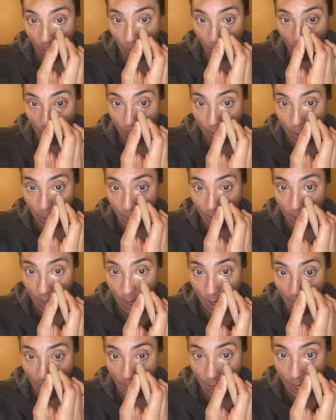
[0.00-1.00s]
But
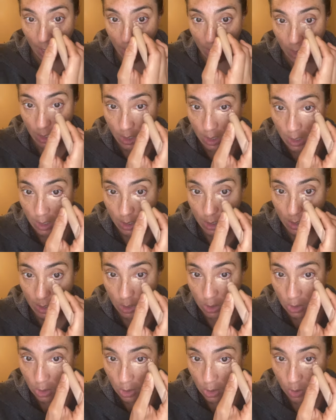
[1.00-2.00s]
I
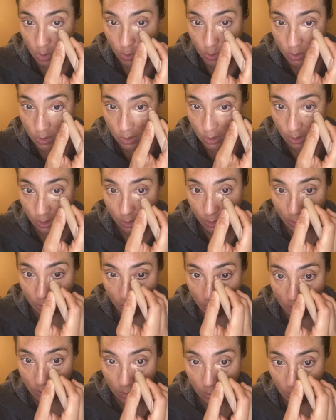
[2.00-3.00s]
use a
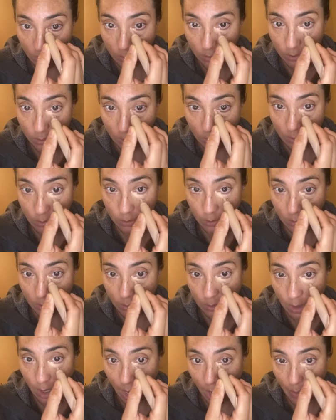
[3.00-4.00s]
little
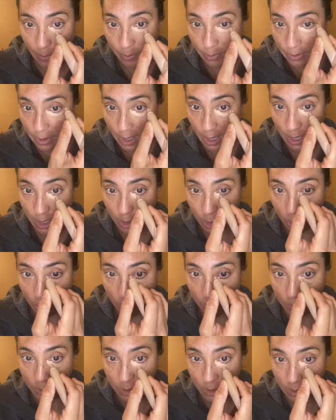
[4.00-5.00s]
applicator
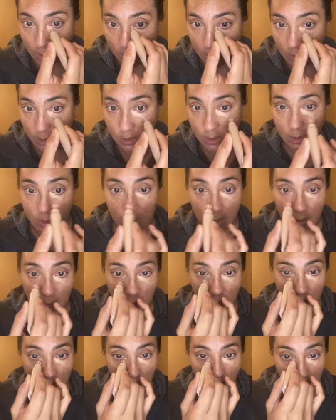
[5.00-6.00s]
because it's
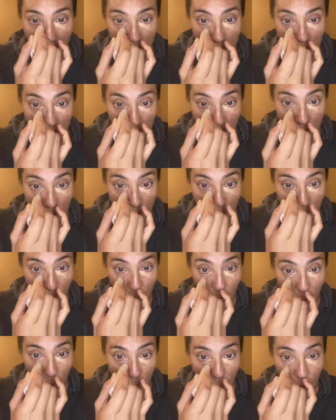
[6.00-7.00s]
nice and
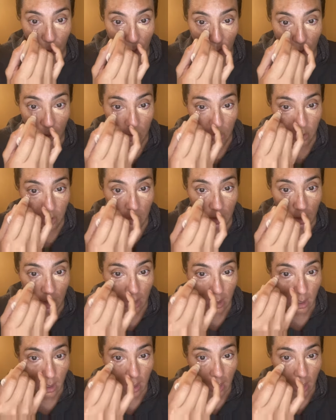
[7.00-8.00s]
smooth.
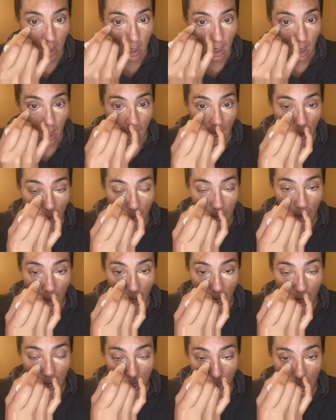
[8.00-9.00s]
I have not
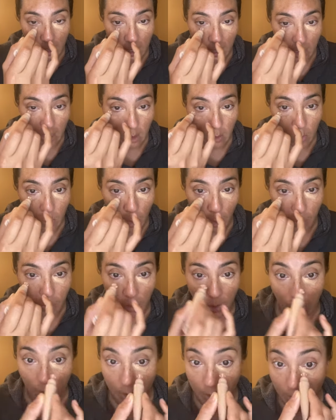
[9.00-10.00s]
added any more
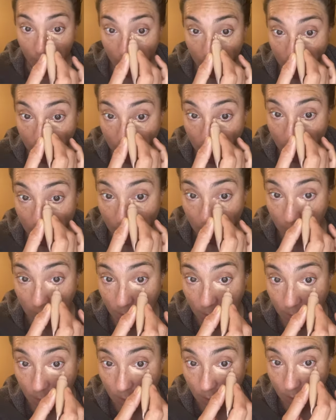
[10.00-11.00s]
product.
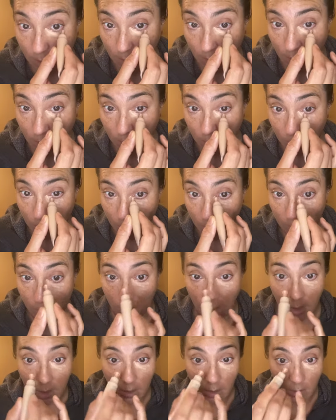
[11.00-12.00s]
I'm just
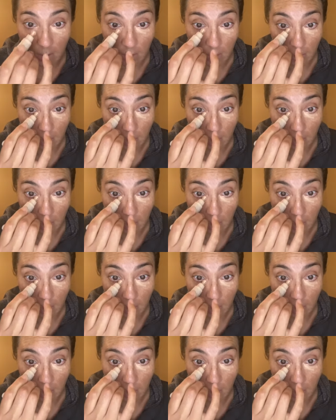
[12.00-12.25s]
kind of